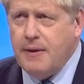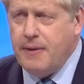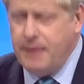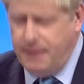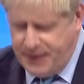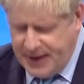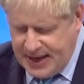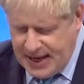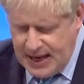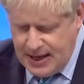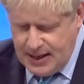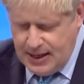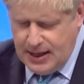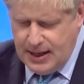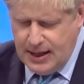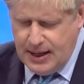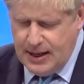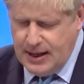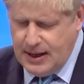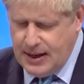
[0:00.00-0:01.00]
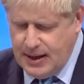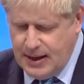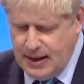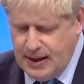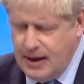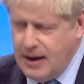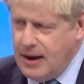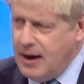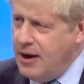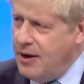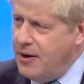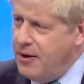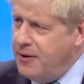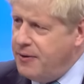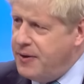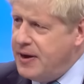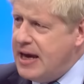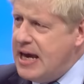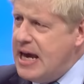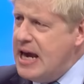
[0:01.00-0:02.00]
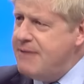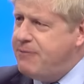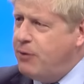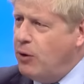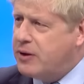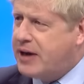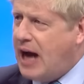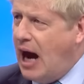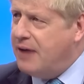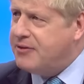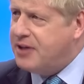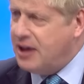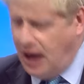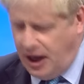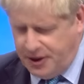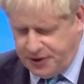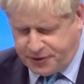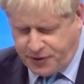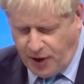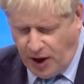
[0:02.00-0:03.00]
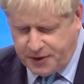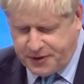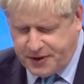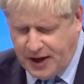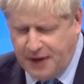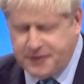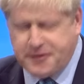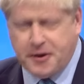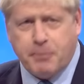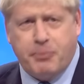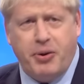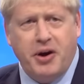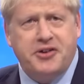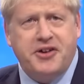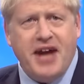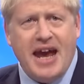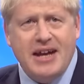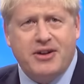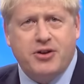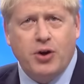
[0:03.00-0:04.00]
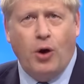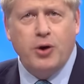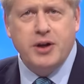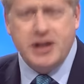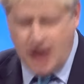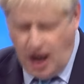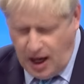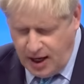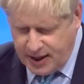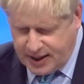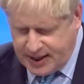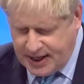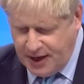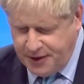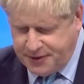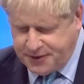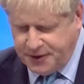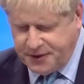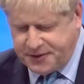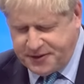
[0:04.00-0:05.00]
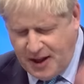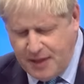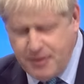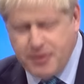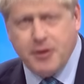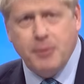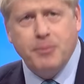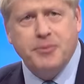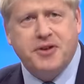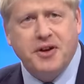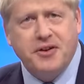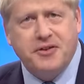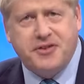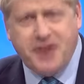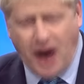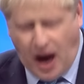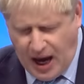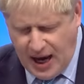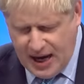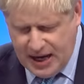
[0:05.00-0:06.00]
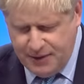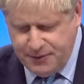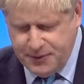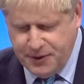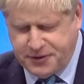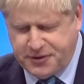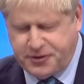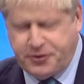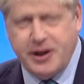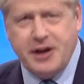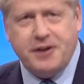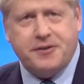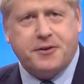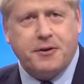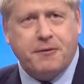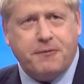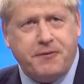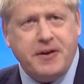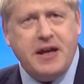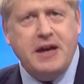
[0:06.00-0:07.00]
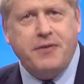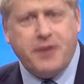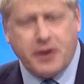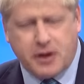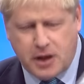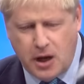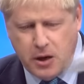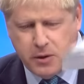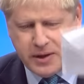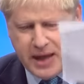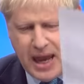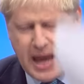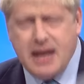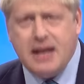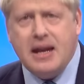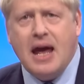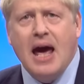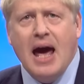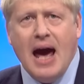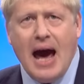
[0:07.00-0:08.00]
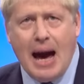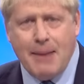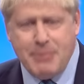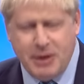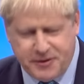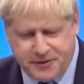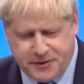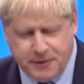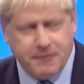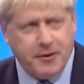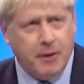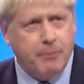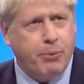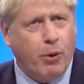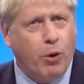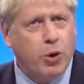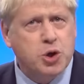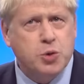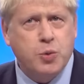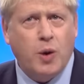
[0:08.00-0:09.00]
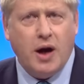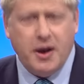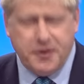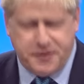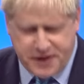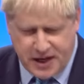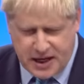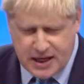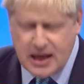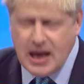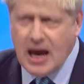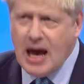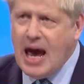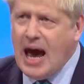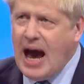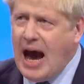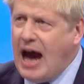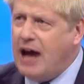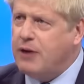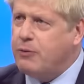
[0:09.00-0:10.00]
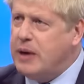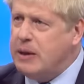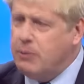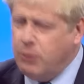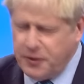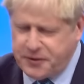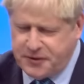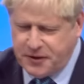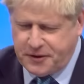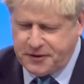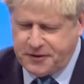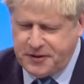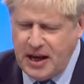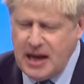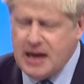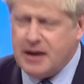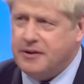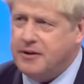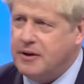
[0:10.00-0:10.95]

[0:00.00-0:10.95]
The, e the evil county lines drugs gangs that predate on young kids and send them to die in the streets to feed the cocaine habits of the bourgeoisie, and we will succeed.